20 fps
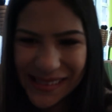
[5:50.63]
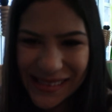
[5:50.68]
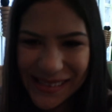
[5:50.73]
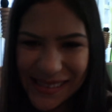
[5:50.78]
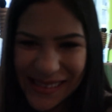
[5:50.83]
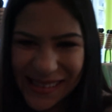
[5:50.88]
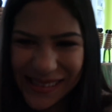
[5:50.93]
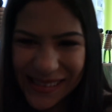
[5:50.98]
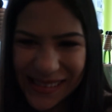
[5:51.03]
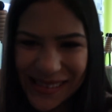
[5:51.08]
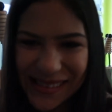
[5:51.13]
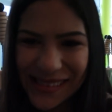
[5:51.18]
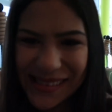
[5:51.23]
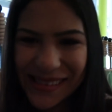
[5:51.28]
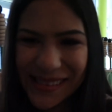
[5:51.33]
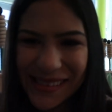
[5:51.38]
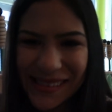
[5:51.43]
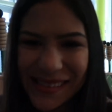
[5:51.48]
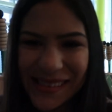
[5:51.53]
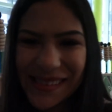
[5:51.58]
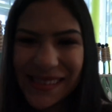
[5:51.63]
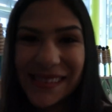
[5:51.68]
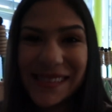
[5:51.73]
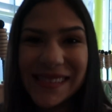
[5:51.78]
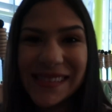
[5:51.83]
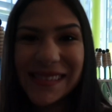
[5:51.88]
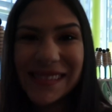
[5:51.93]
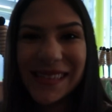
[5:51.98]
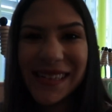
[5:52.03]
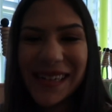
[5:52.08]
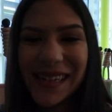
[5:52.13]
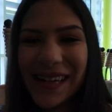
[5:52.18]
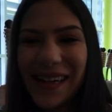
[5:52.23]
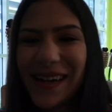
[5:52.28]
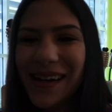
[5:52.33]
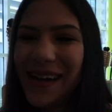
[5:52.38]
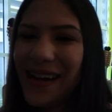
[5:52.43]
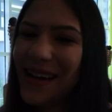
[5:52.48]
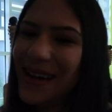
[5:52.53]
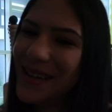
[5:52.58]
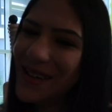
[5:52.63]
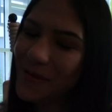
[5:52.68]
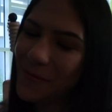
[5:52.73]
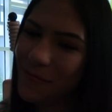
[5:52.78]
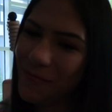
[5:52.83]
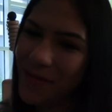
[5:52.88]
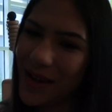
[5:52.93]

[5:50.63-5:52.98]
Alright babe, uh, how you liking this so far?